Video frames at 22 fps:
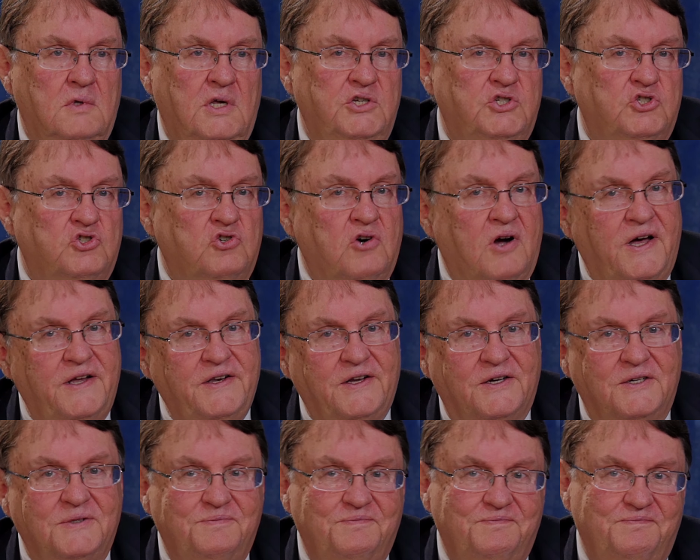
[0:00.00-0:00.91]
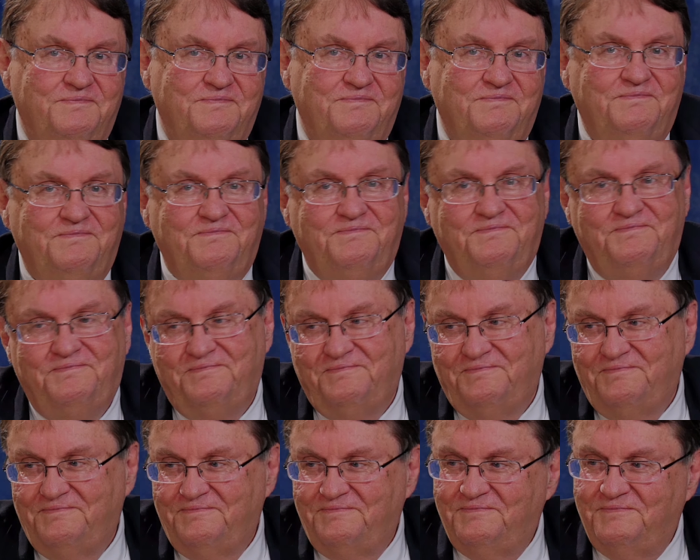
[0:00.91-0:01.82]
He's trying to
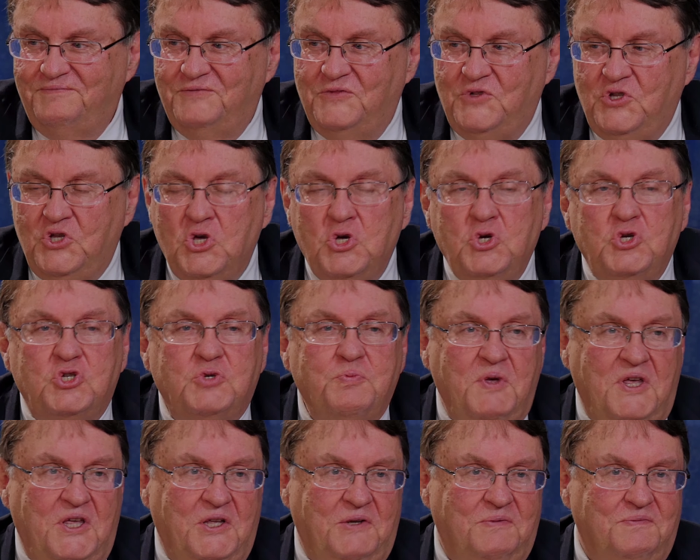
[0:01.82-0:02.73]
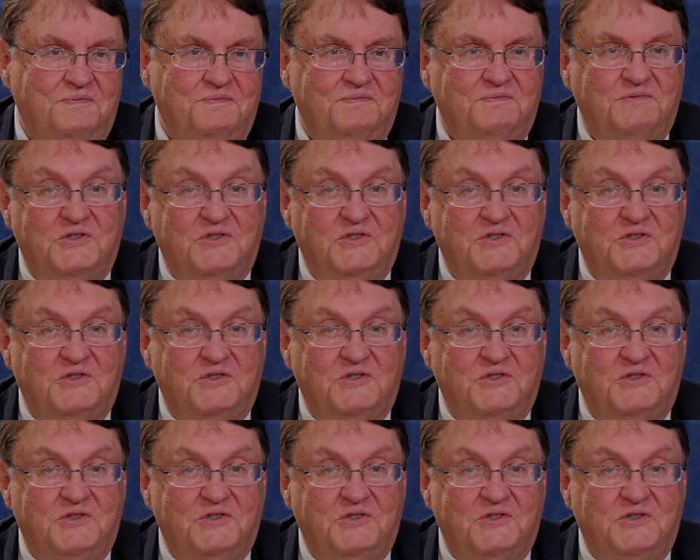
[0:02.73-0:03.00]
use me